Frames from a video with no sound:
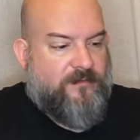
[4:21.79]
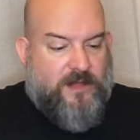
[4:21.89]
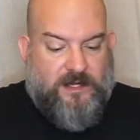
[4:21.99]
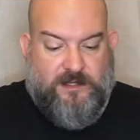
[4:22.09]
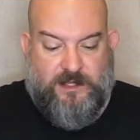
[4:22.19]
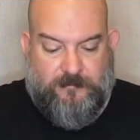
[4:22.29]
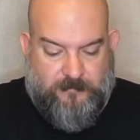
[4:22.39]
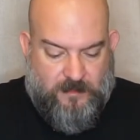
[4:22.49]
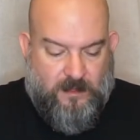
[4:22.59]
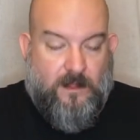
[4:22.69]
finally,
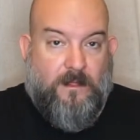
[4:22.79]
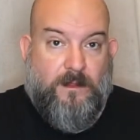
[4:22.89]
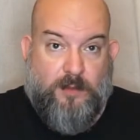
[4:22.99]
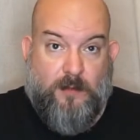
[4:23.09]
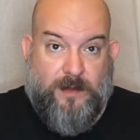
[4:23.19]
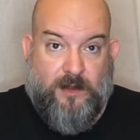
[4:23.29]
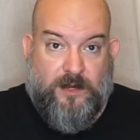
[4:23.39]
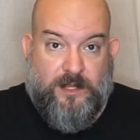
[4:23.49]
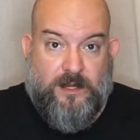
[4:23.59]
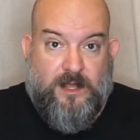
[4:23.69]
the
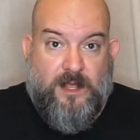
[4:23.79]
Barbarian.